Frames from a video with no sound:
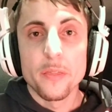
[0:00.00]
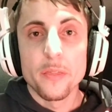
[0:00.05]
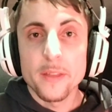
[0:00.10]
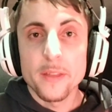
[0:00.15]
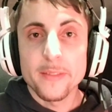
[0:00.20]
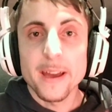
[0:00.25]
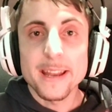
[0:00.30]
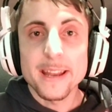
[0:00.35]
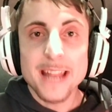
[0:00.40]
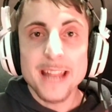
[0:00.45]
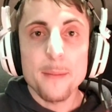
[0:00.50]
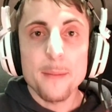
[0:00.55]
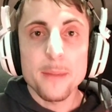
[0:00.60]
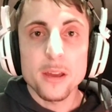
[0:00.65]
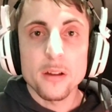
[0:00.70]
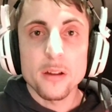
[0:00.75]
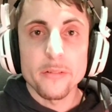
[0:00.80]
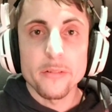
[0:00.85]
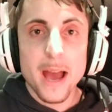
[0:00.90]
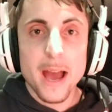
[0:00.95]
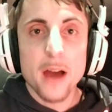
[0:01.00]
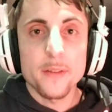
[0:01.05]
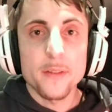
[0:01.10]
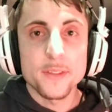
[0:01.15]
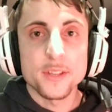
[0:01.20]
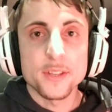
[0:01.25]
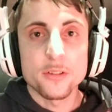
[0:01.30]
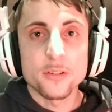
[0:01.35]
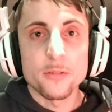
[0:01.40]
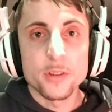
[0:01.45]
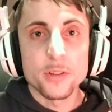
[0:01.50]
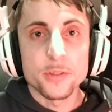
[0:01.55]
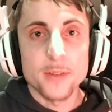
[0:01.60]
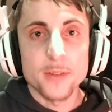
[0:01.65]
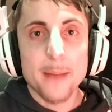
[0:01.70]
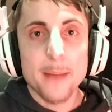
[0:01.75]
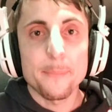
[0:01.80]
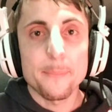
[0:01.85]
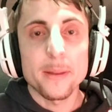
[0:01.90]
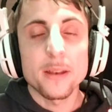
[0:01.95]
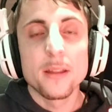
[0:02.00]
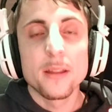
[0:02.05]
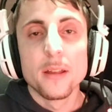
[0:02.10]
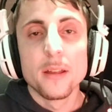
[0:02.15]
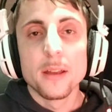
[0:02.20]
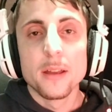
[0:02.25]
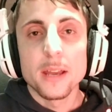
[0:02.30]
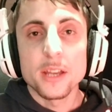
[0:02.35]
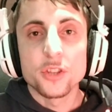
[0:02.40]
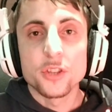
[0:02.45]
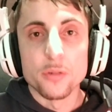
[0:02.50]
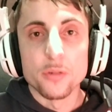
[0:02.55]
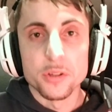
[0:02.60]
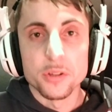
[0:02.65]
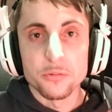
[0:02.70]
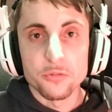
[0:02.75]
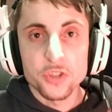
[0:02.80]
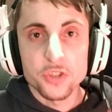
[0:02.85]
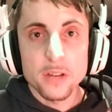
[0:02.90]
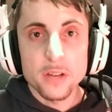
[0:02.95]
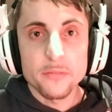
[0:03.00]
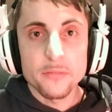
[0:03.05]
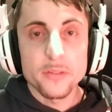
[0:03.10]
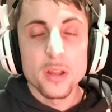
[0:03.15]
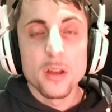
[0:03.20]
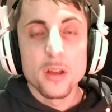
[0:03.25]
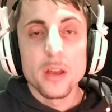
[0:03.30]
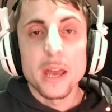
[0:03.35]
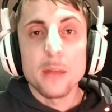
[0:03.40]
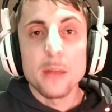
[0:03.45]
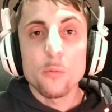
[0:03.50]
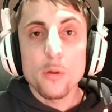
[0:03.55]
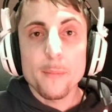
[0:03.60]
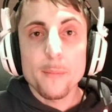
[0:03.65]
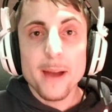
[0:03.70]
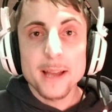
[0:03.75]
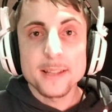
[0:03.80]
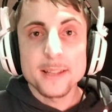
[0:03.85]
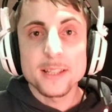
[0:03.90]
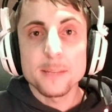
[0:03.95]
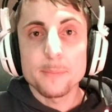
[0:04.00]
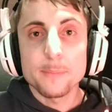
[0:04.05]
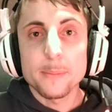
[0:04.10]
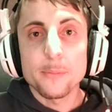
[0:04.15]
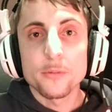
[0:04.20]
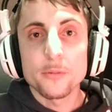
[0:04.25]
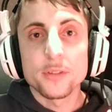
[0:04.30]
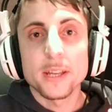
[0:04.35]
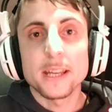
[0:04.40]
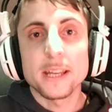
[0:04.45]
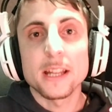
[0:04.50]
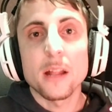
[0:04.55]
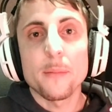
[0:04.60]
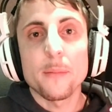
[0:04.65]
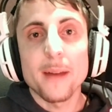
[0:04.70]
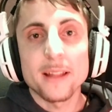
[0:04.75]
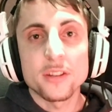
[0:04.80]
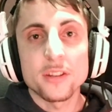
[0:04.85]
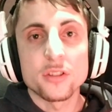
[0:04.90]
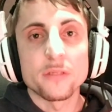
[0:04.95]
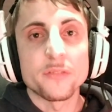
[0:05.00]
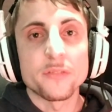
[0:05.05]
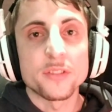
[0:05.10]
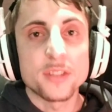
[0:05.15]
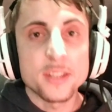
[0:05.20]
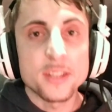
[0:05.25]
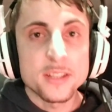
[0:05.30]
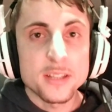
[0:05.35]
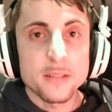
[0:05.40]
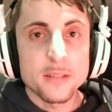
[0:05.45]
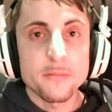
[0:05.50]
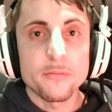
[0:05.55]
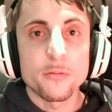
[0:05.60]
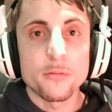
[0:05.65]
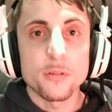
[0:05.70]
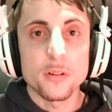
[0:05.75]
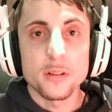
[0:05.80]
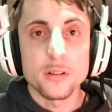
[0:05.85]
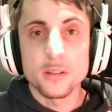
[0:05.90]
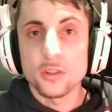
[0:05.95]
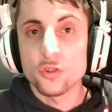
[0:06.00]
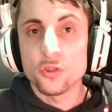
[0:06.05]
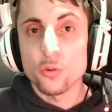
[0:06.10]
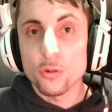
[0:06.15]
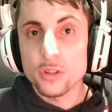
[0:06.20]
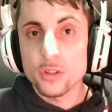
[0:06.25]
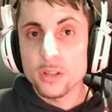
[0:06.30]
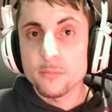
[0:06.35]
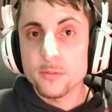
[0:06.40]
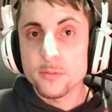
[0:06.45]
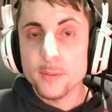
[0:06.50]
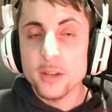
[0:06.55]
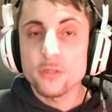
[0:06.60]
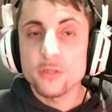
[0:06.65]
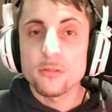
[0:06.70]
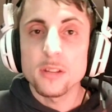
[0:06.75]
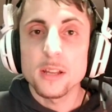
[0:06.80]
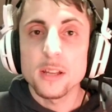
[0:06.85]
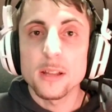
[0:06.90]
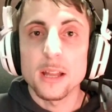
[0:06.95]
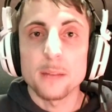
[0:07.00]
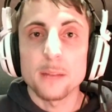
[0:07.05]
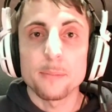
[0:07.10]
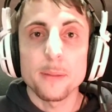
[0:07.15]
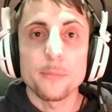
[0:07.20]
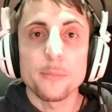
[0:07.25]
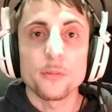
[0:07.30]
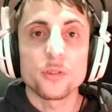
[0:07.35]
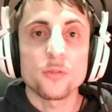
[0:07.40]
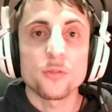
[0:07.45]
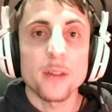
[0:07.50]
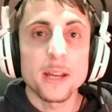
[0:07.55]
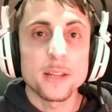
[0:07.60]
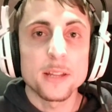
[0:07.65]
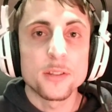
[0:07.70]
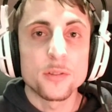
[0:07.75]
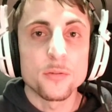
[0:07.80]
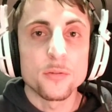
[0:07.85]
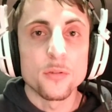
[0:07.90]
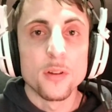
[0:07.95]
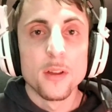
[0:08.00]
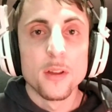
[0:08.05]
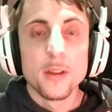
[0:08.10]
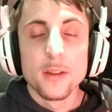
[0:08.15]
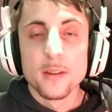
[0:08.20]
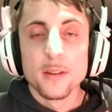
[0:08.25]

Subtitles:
The dynamic of how this is going to happen is going to shift, and we might see people taking advantage of a system for in the short term, especially like people trying to